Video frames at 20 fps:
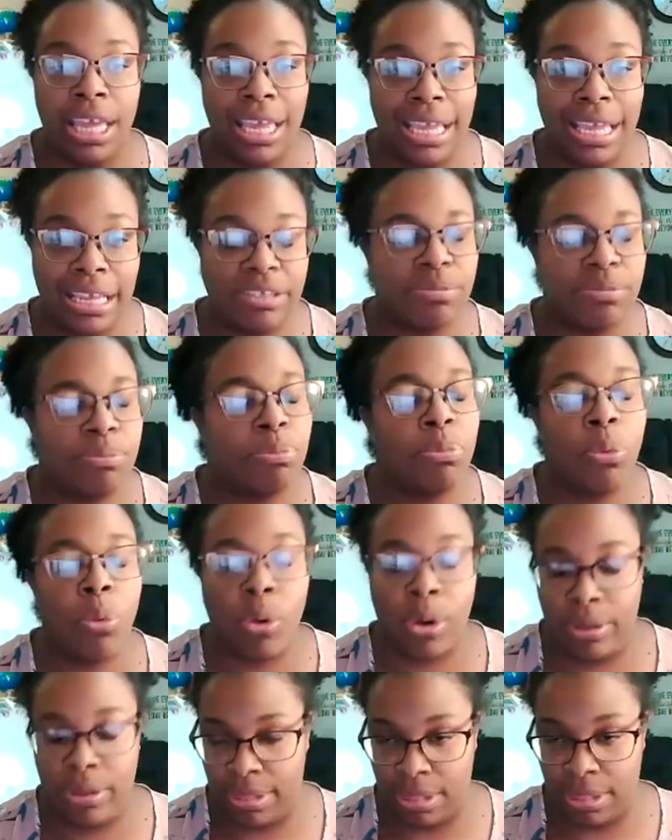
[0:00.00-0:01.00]
He's
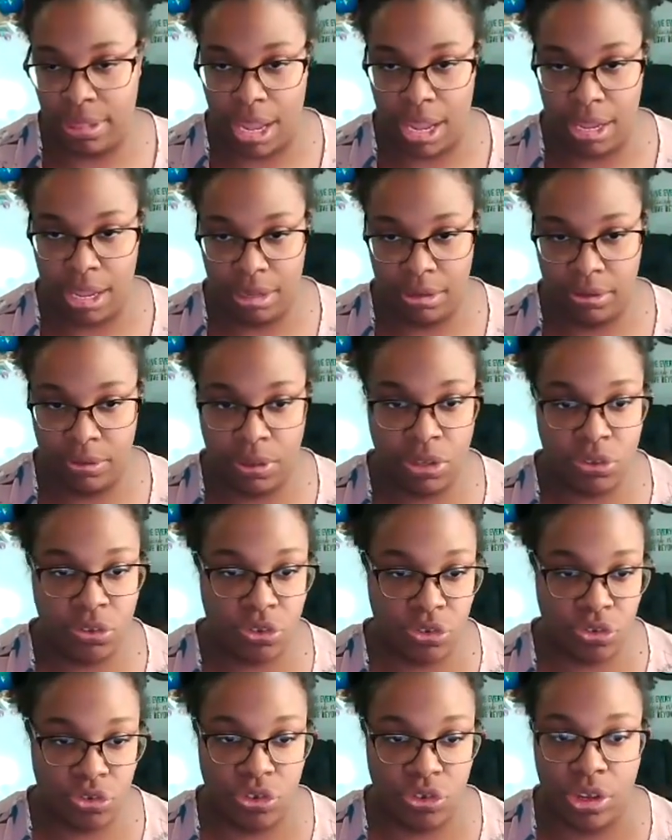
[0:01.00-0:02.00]
more than that.
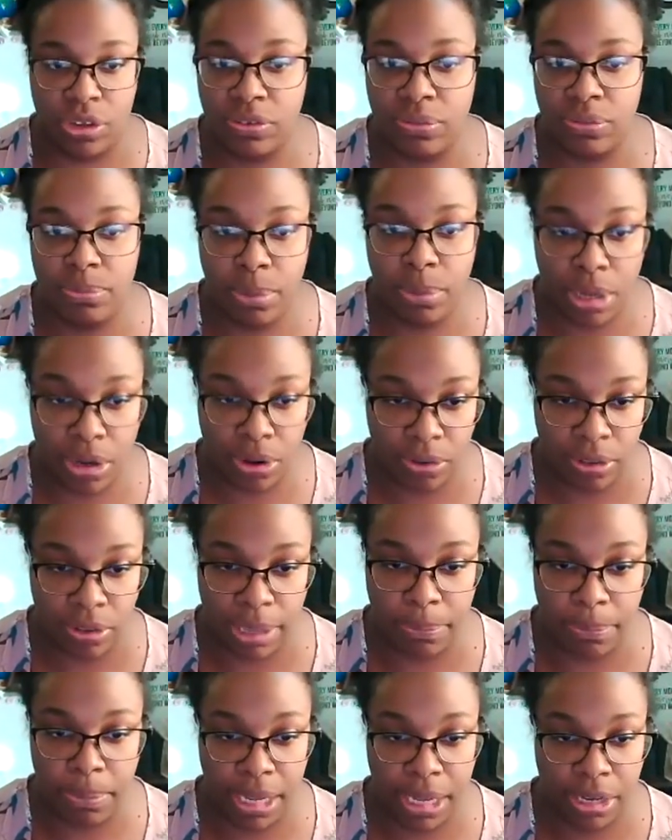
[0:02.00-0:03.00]
This is just
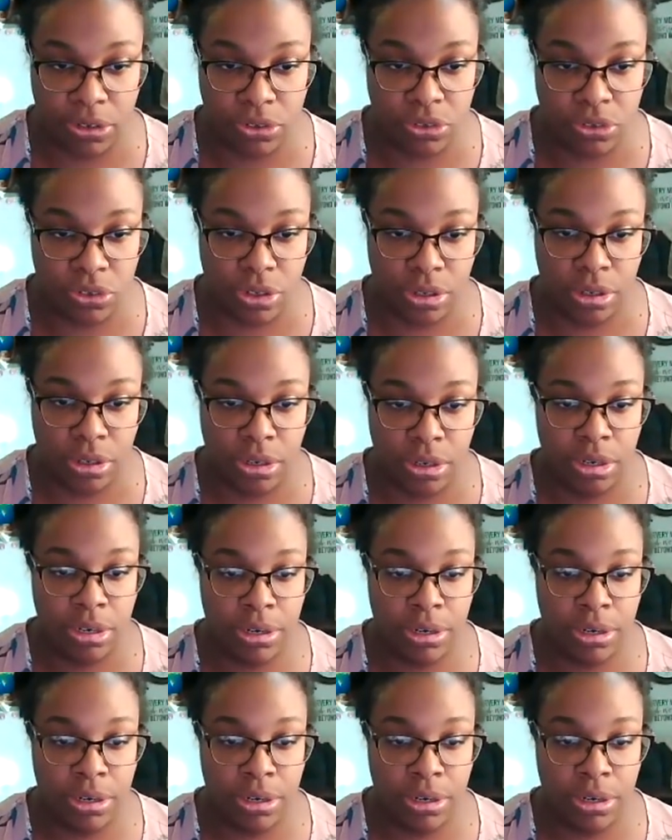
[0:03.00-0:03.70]
merely a picture.